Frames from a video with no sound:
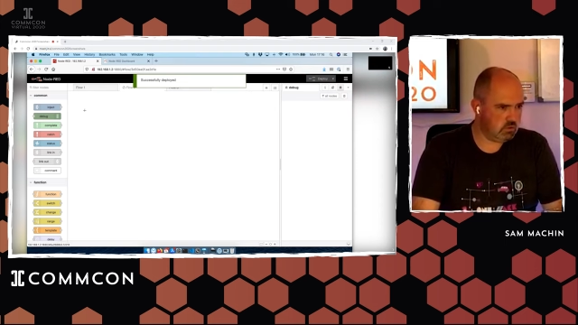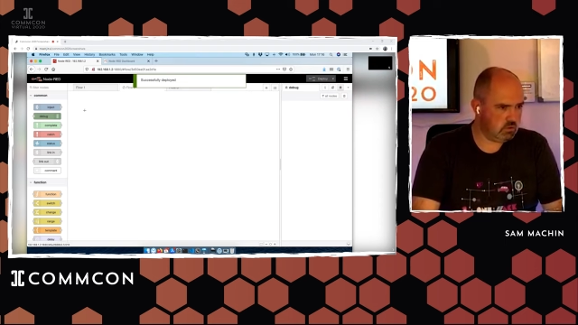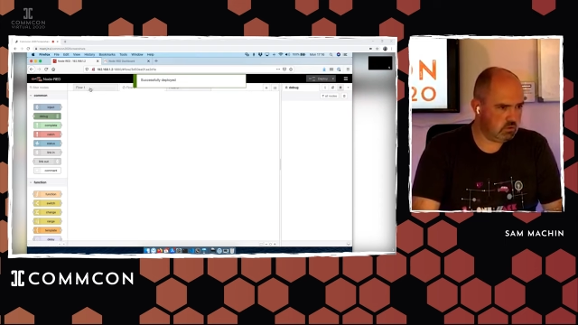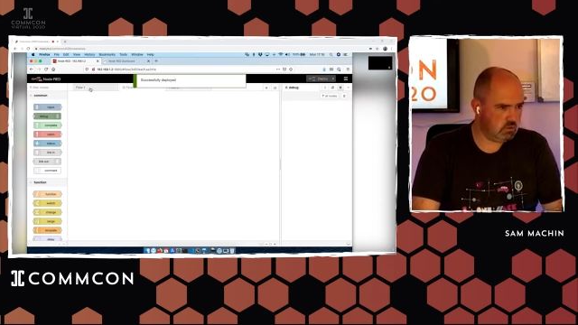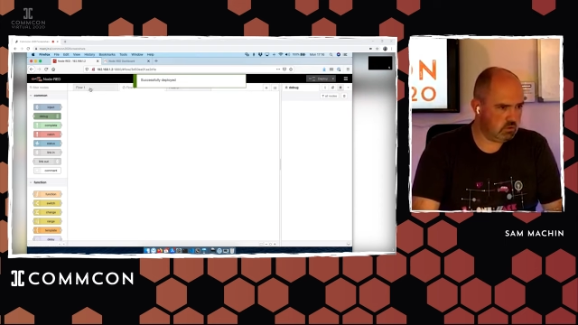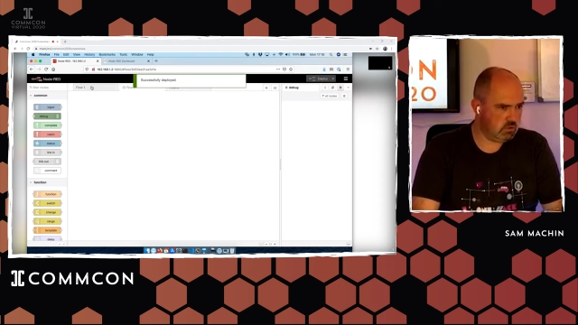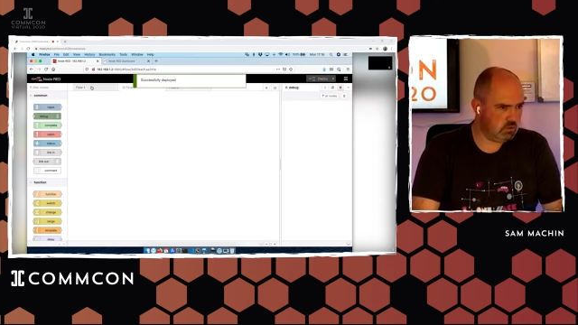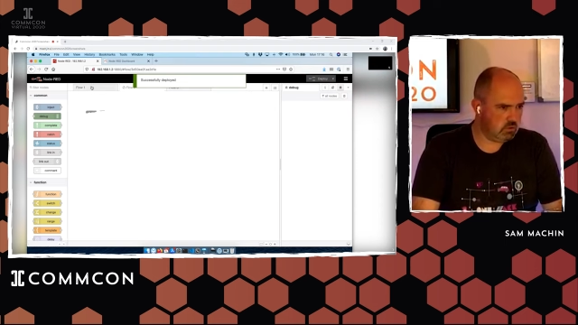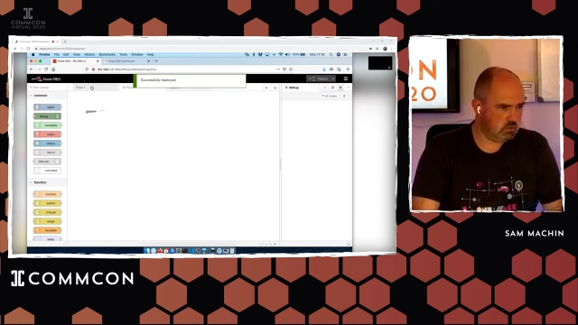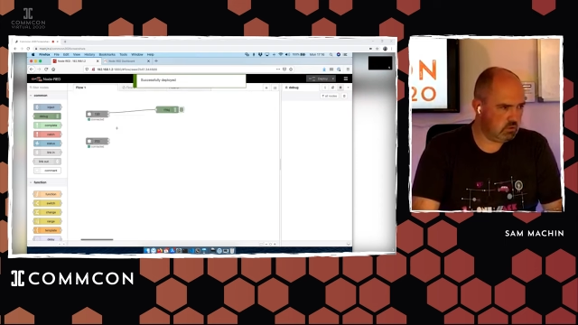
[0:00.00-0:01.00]

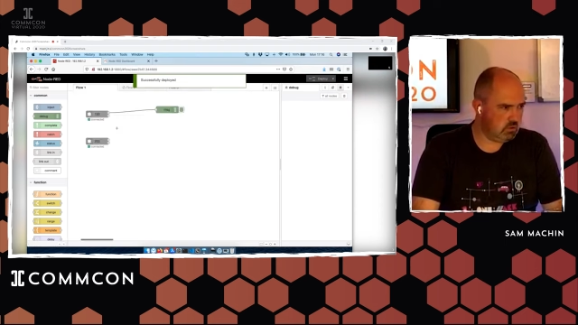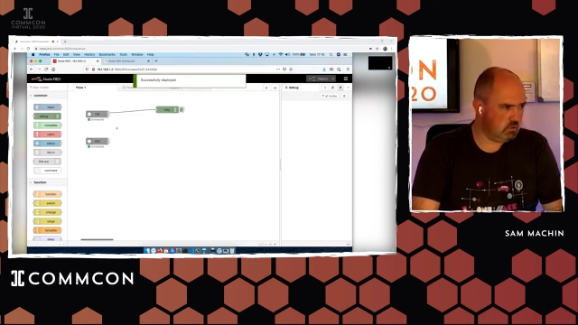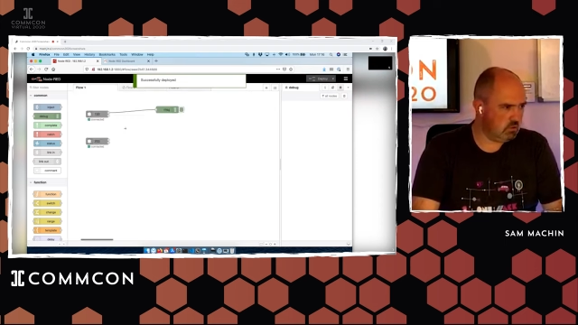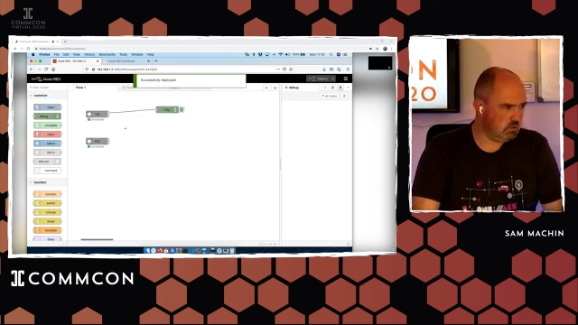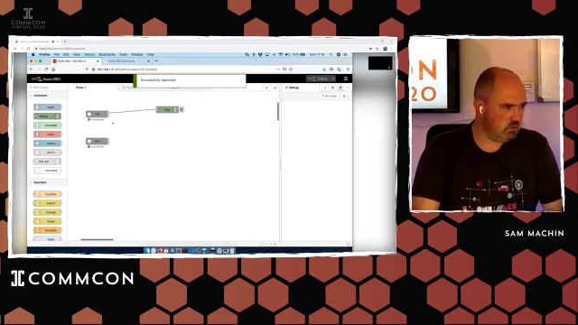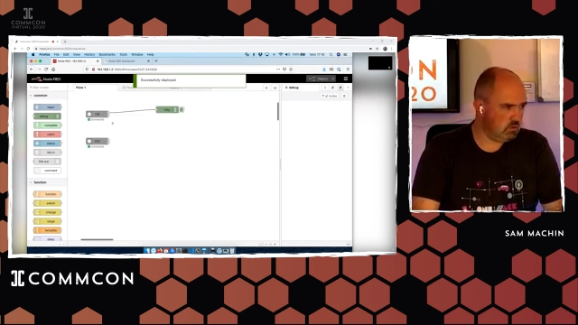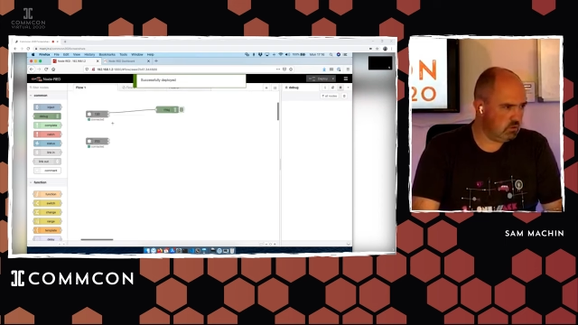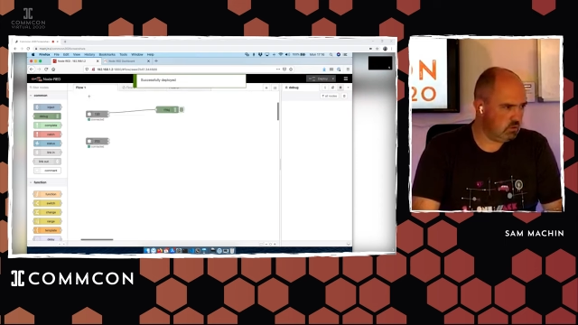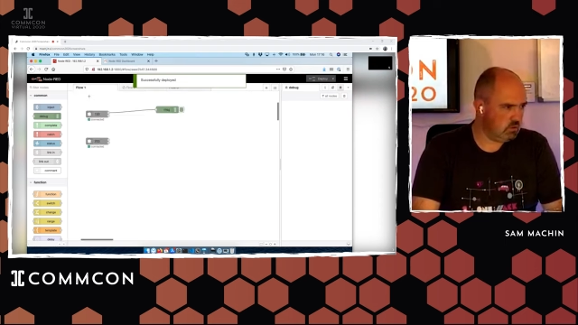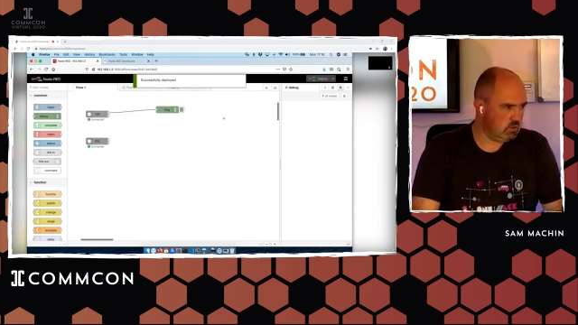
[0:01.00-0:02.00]

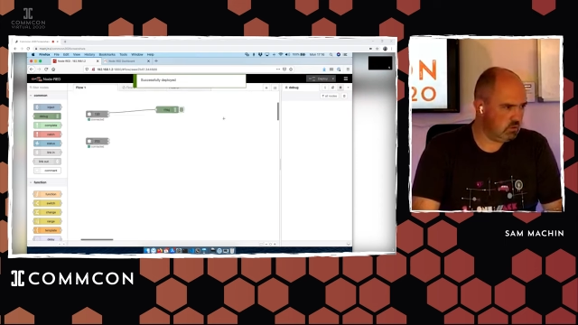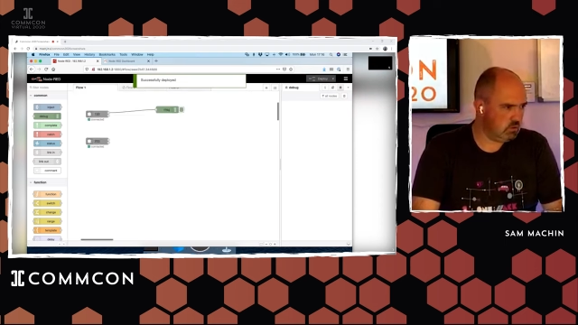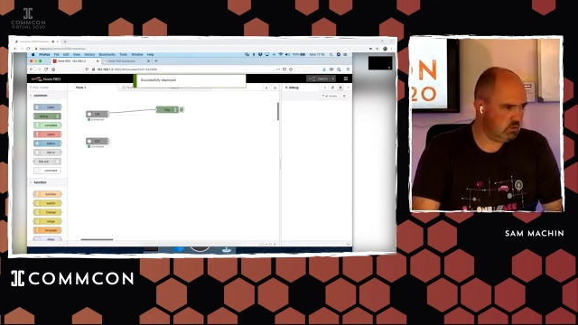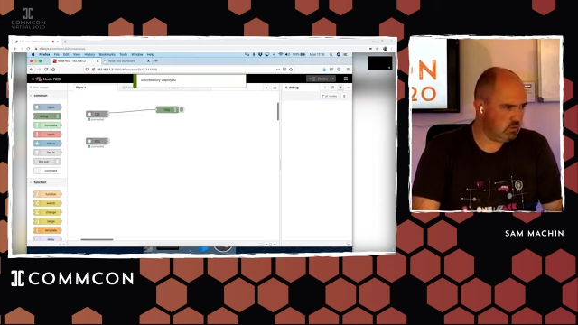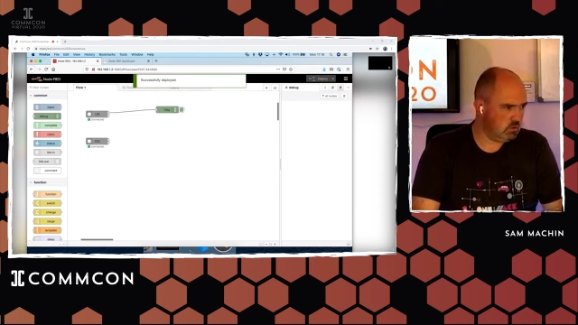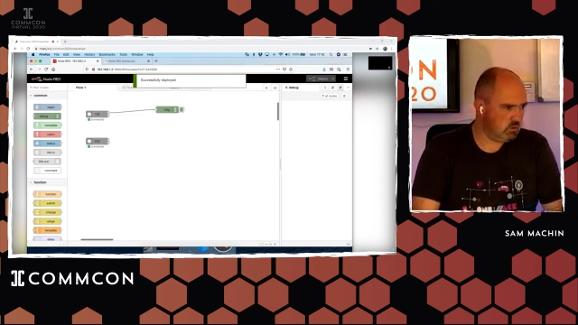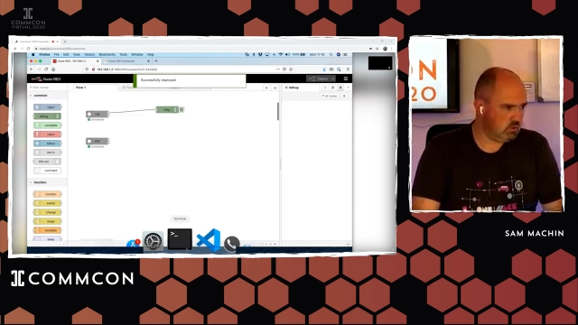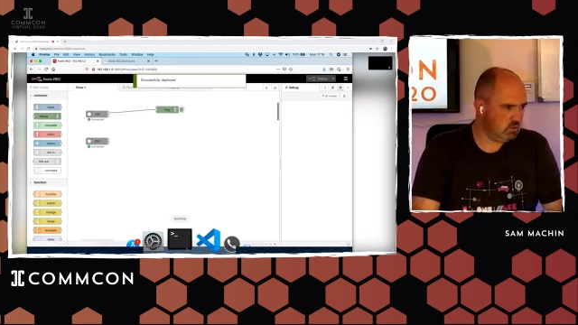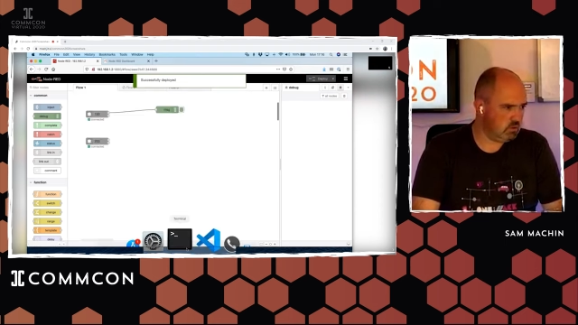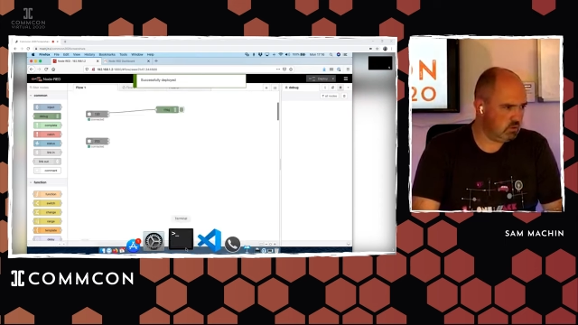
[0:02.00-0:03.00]

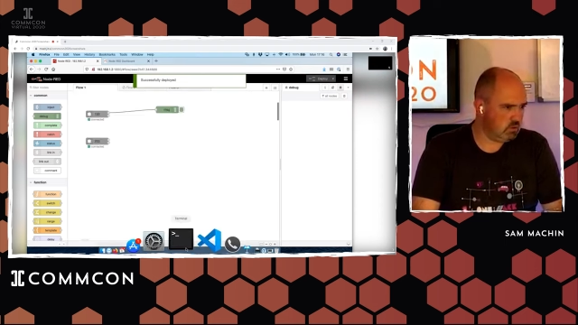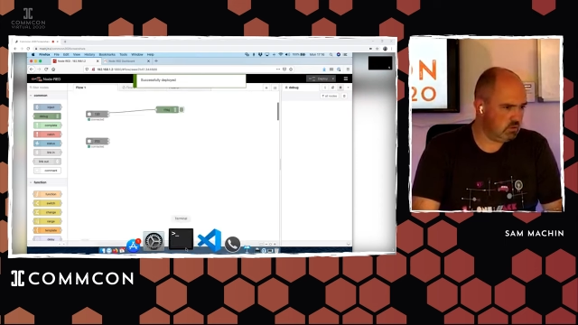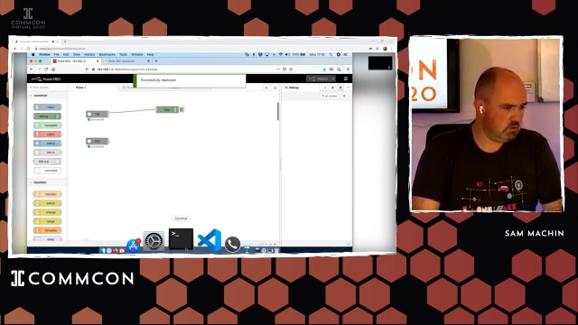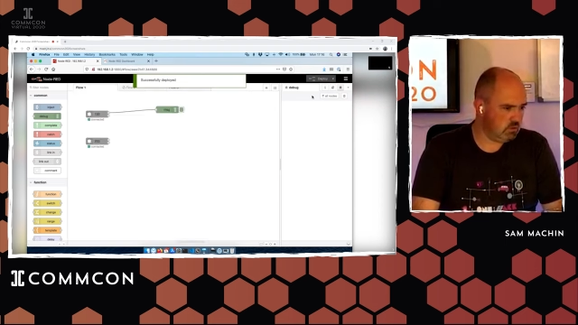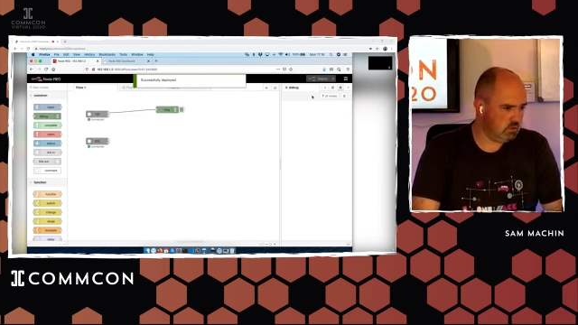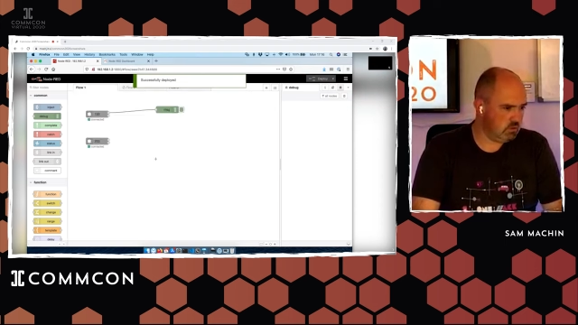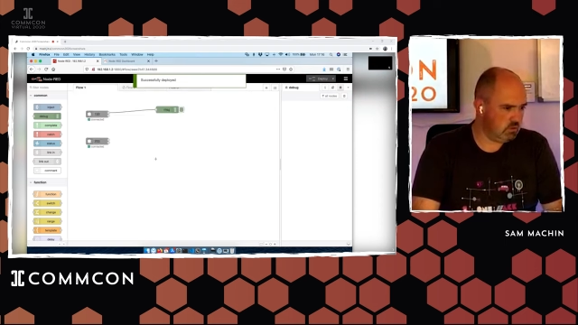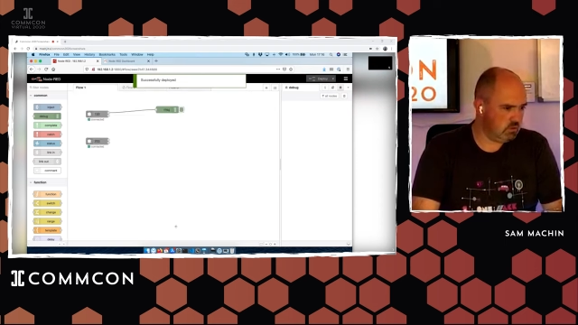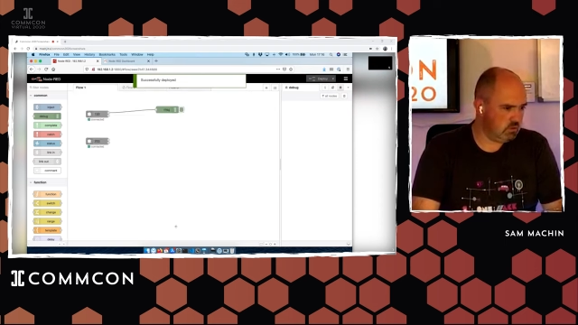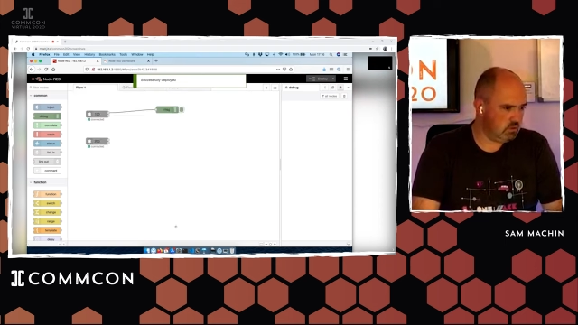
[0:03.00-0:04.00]

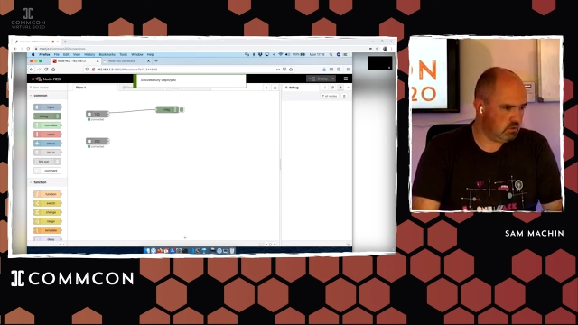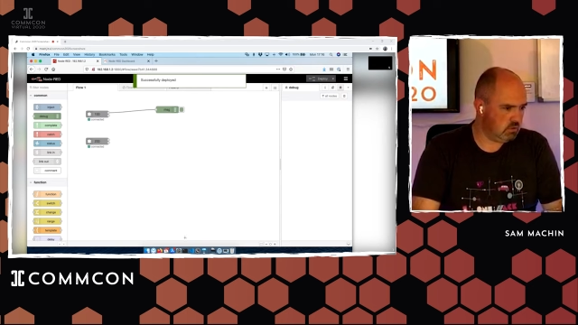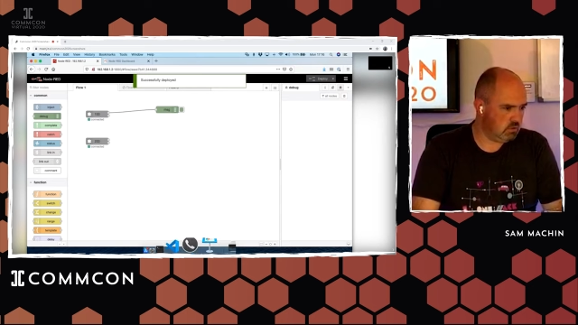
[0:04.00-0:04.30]
(silence)